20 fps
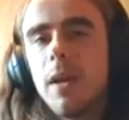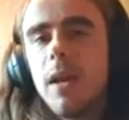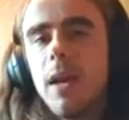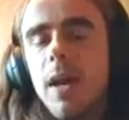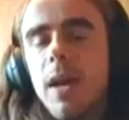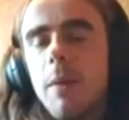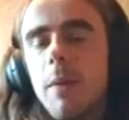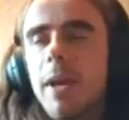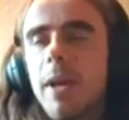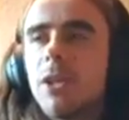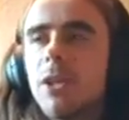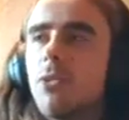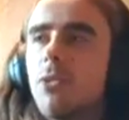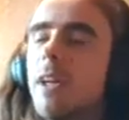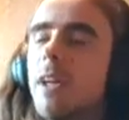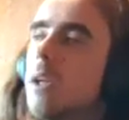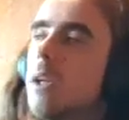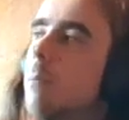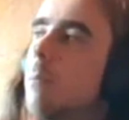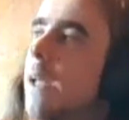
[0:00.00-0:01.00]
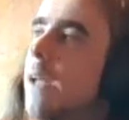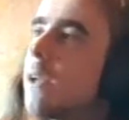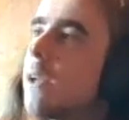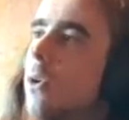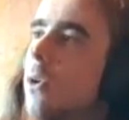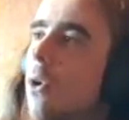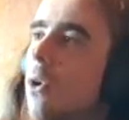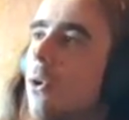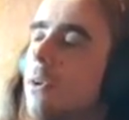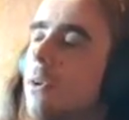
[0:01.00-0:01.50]
But it's really
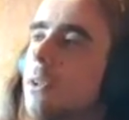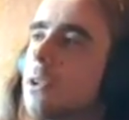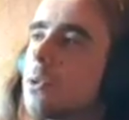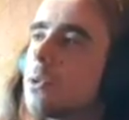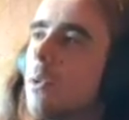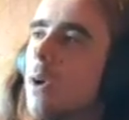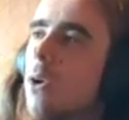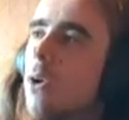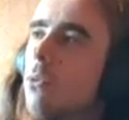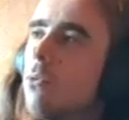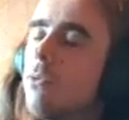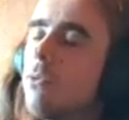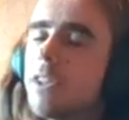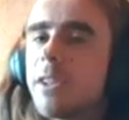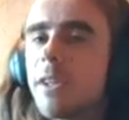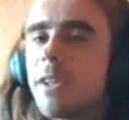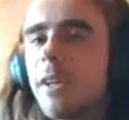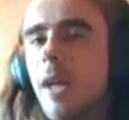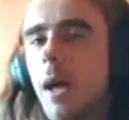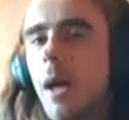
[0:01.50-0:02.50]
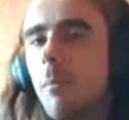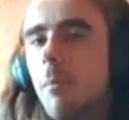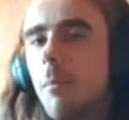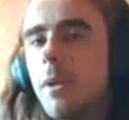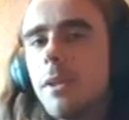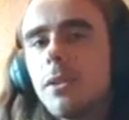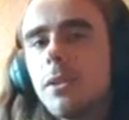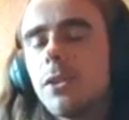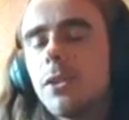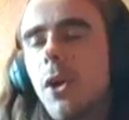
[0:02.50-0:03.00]
dependent on, as well, visitor
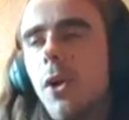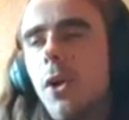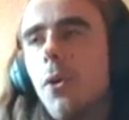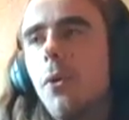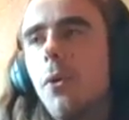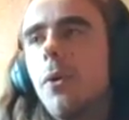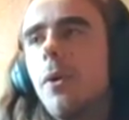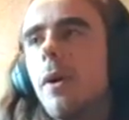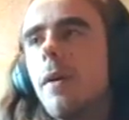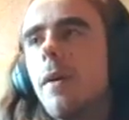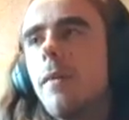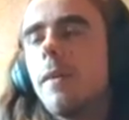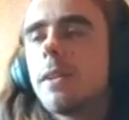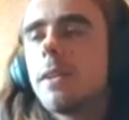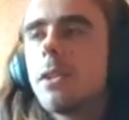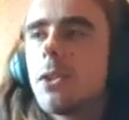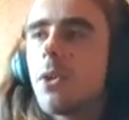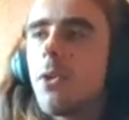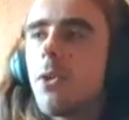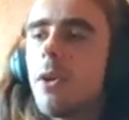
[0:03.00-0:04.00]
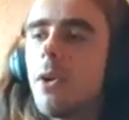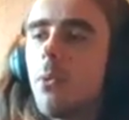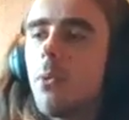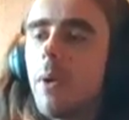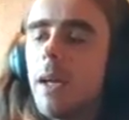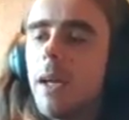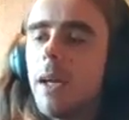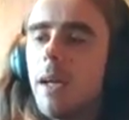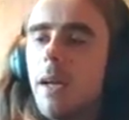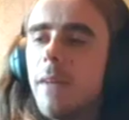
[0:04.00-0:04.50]
numbers. So this is kind of
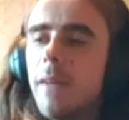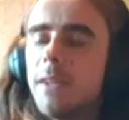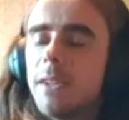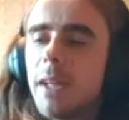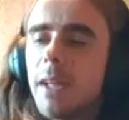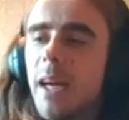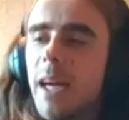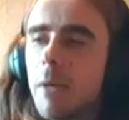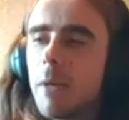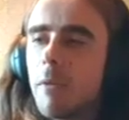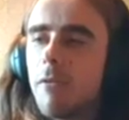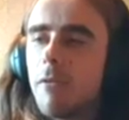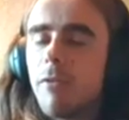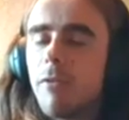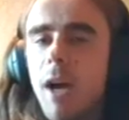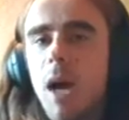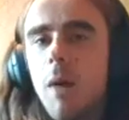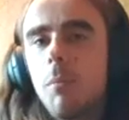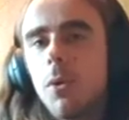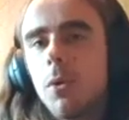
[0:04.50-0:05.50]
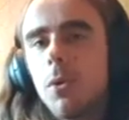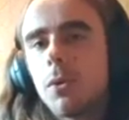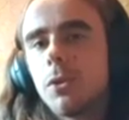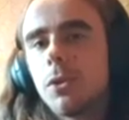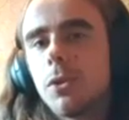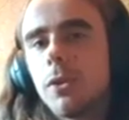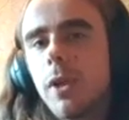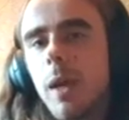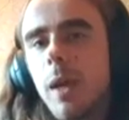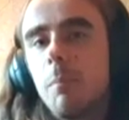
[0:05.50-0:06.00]
where there's an argument for hut
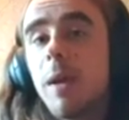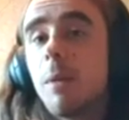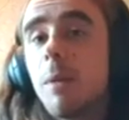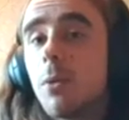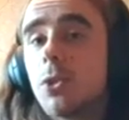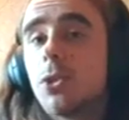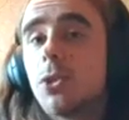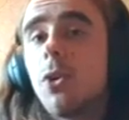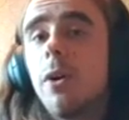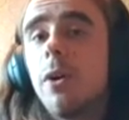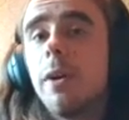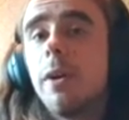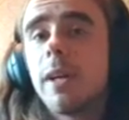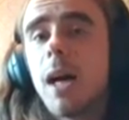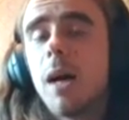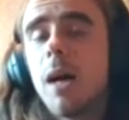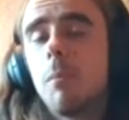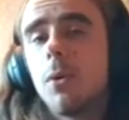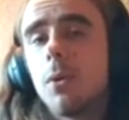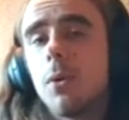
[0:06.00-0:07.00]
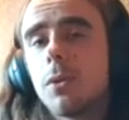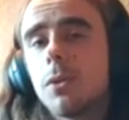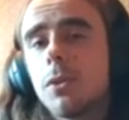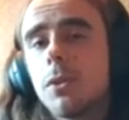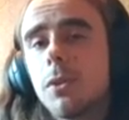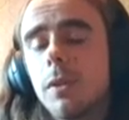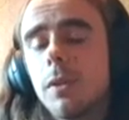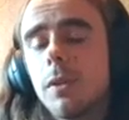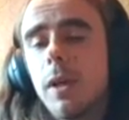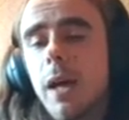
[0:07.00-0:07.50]
books and people signing hut books.
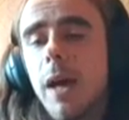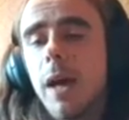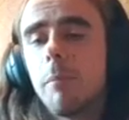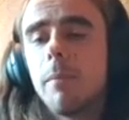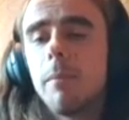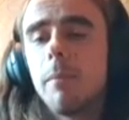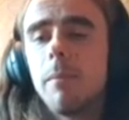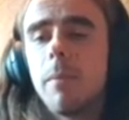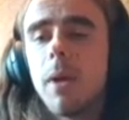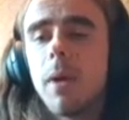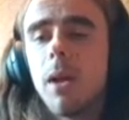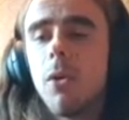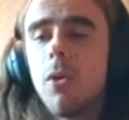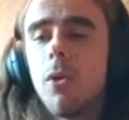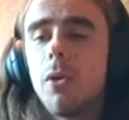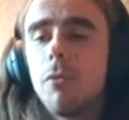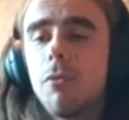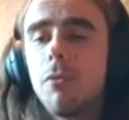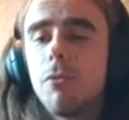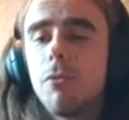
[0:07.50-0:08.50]
A lot of